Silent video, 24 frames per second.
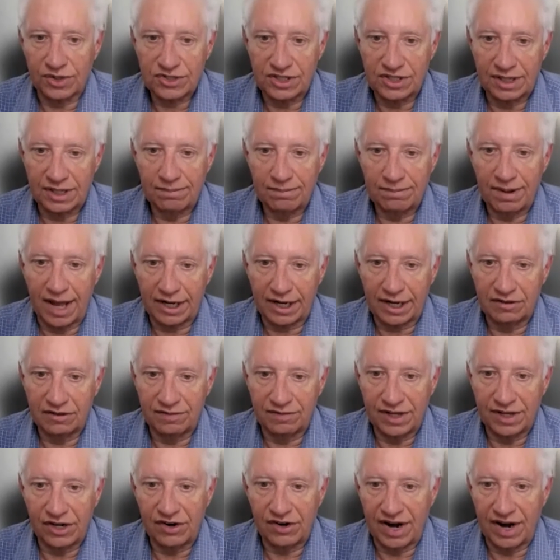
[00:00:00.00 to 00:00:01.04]
and impact of
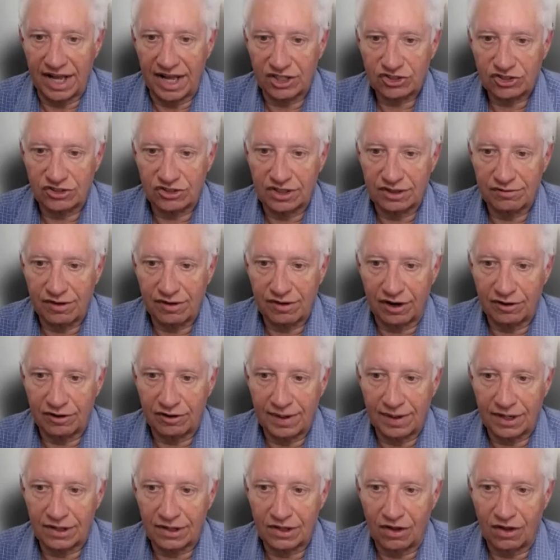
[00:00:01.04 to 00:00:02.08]
international
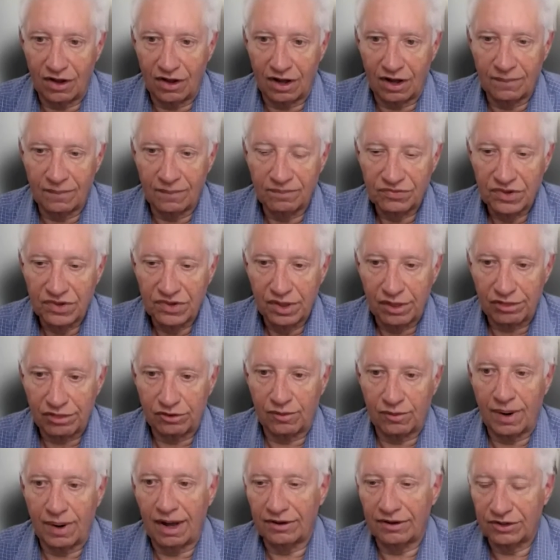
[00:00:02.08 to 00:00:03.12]
environmental law
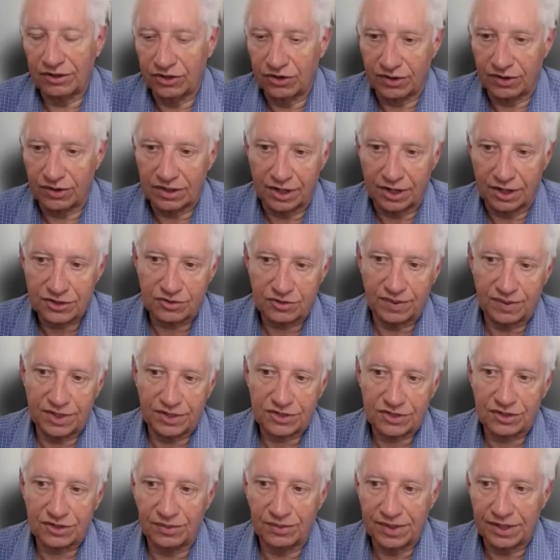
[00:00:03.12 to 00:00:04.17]
throughout your illustrious
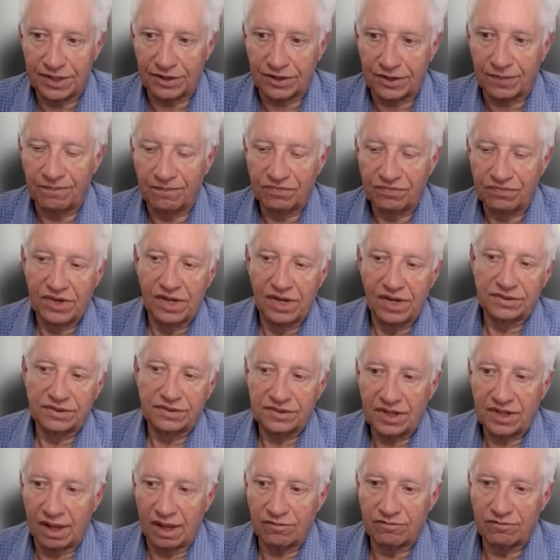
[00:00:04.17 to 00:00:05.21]
career.
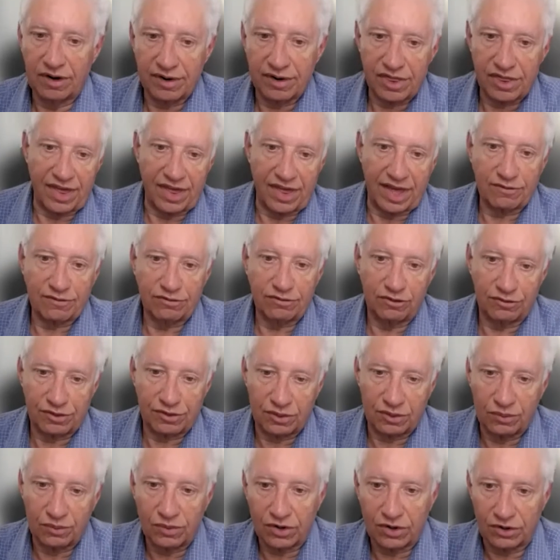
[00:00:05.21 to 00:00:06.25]
I'm very thankful for
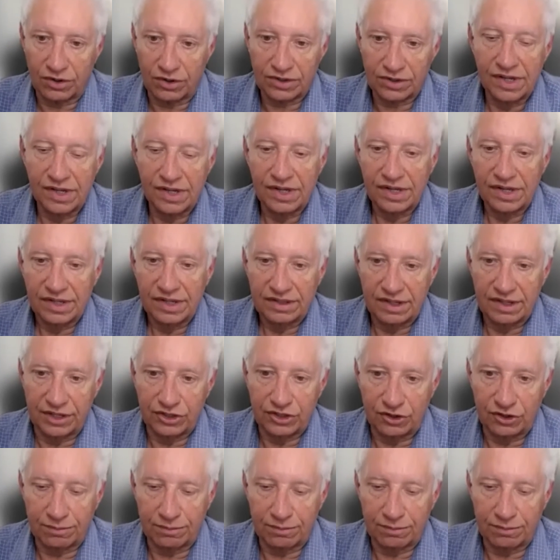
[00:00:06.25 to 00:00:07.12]
the world that you're